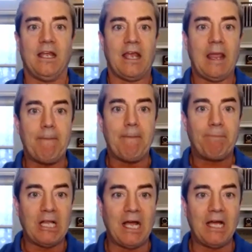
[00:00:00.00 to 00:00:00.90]
he
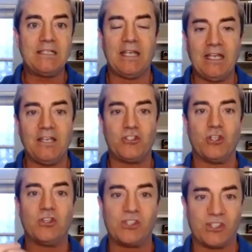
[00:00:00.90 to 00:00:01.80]
plugged into
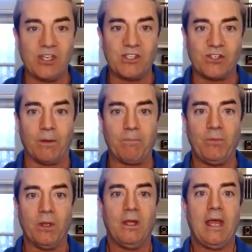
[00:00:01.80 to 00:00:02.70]
the system
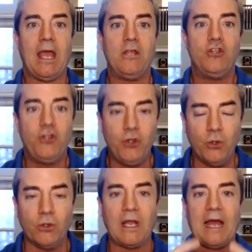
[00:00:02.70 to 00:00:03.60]
and
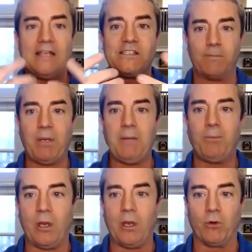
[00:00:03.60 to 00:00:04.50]
utilized the people
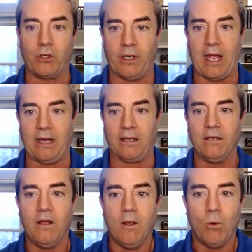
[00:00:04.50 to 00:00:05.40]
that were good at it.
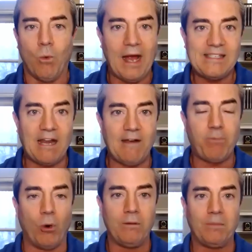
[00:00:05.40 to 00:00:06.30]
Why is that
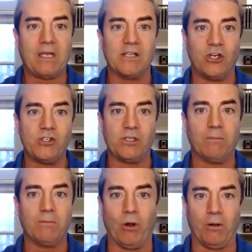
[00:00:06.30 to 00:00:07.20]
important? Because here's the
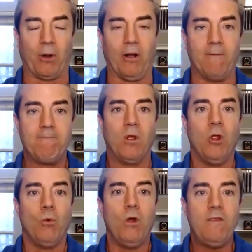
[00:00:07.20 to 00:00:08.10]
important part.
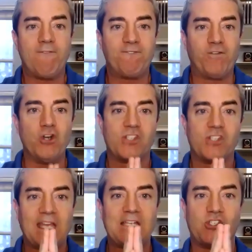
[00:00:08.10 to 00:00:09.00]
When you first
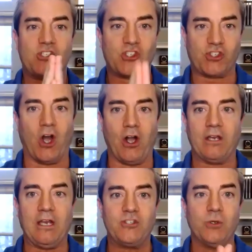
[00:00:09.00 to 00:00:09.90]
get started
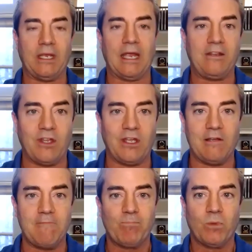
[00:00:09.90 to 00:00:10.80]
at doing
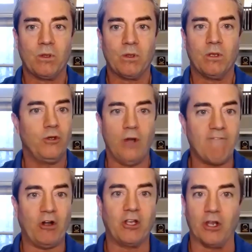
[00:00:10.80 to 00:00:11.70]
anything, you're not
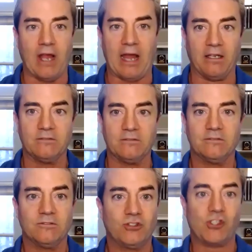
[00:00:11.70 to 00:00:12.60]
very good at it.
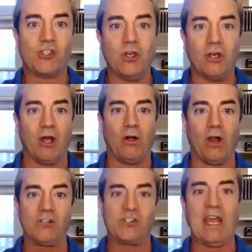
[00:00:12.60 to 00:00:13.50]
Just so you know,
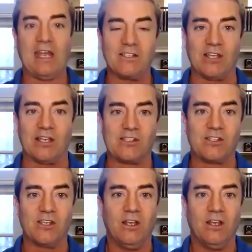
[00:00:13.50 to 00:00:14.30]
our saying is this: